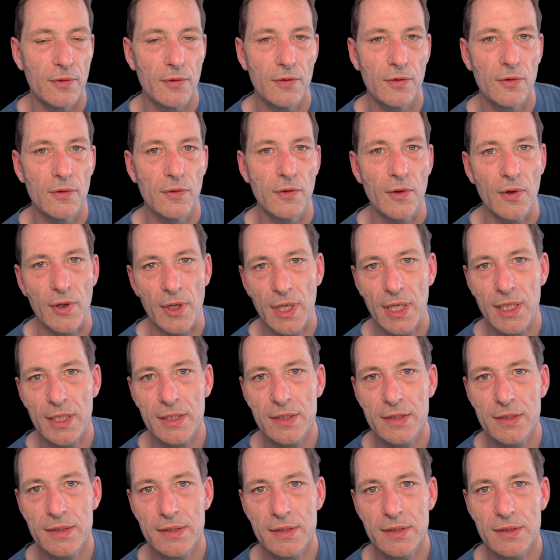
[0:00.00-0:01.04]
the
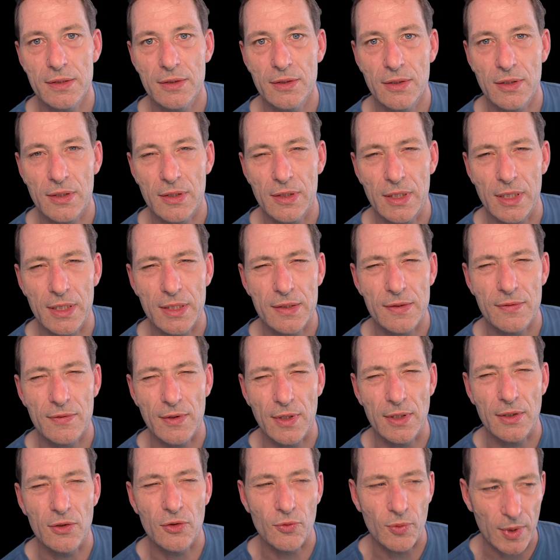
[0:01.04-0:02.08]
rest clicks
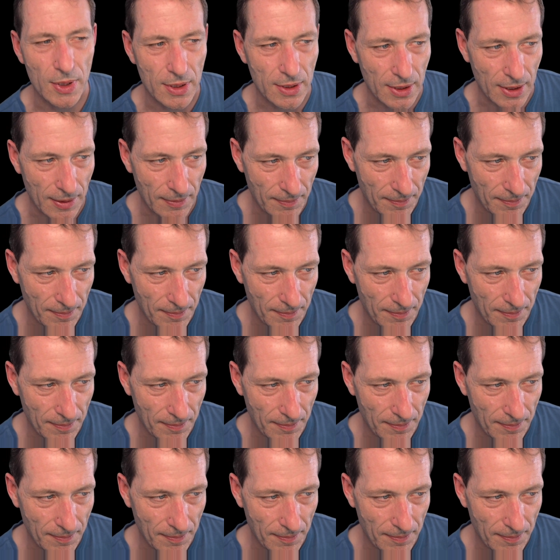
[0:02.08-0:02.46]
then quickly.